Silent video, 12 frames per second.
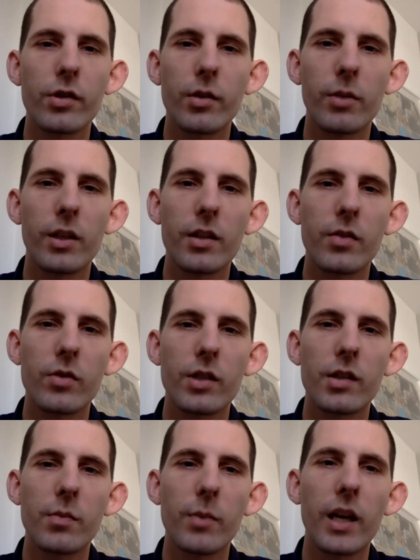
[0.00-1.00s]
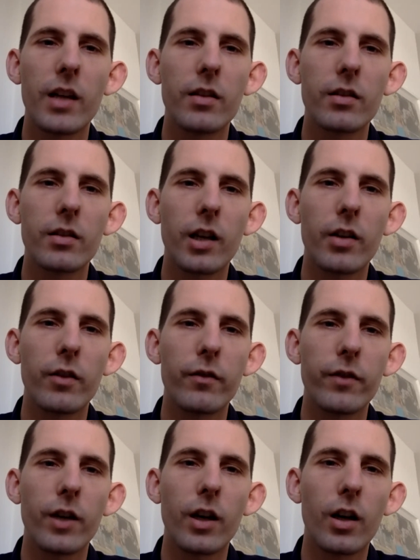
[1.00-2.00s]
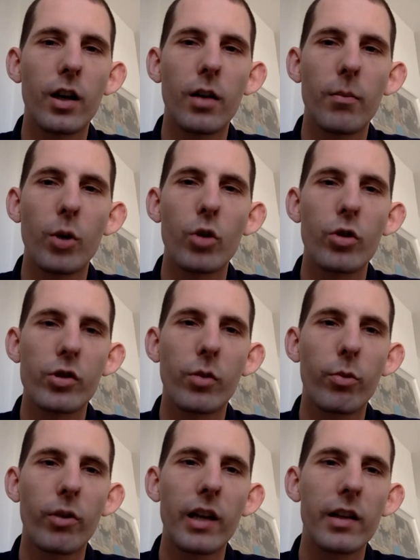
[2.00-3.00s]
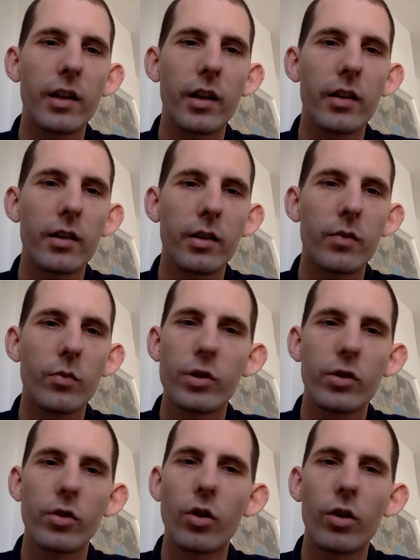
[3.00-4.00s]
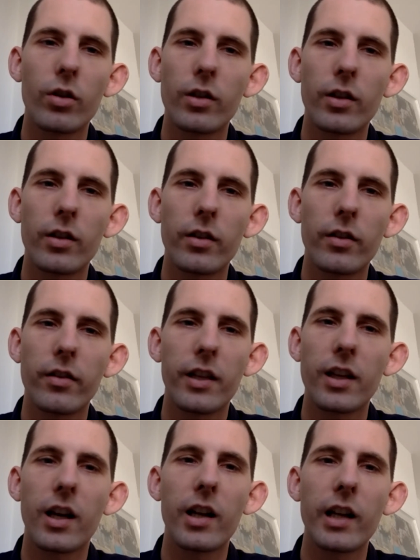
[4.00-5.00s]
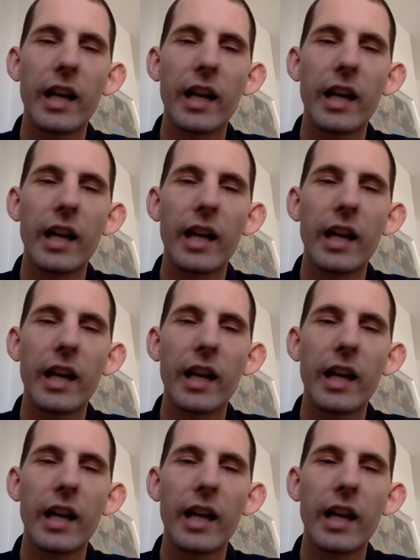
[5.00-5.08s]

I mean, this was his main kind of modus operandi, and we should not think highly.